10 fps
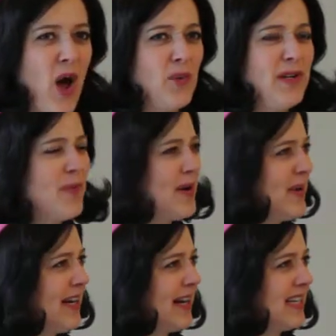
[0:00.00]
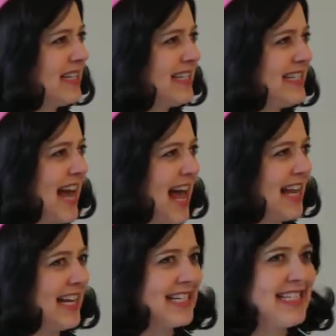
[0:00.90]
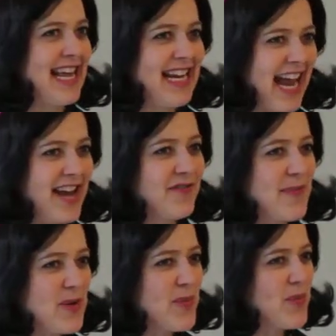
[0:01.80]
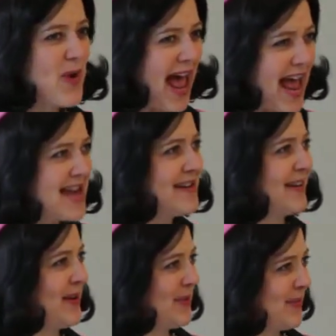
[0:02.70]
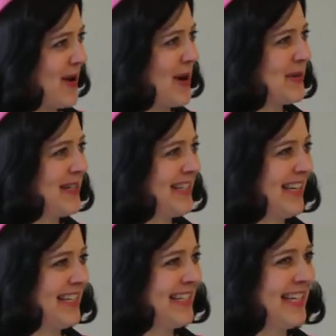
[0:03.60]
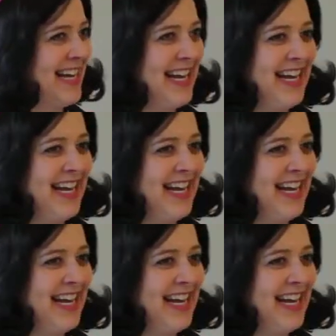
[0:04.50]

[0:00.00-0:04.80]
Only when we got to Dallas, they gave me red roses.